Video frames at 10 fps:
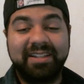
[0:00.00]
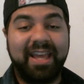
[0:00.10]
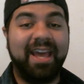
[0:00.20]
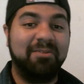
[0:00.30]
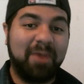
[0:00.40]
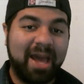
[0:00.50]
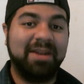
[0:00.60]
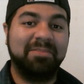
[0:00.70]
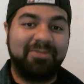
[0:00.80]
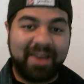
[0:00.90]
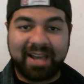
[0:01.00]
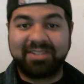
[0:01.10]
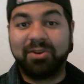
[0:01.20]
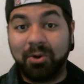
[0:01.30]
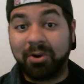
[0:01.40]
10 random facts
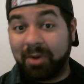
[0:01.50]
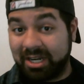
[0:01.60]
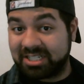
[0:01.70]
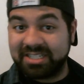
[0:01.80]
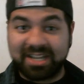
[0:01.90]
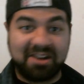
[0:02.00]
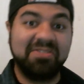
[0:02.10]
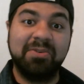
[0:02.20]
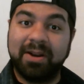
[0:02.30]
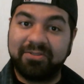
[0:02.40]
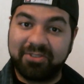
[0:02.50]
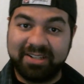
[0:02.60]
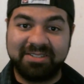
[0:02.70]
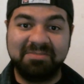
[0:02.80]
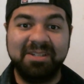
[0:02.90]
or questions, however you want to phrase
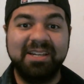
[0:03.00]
them.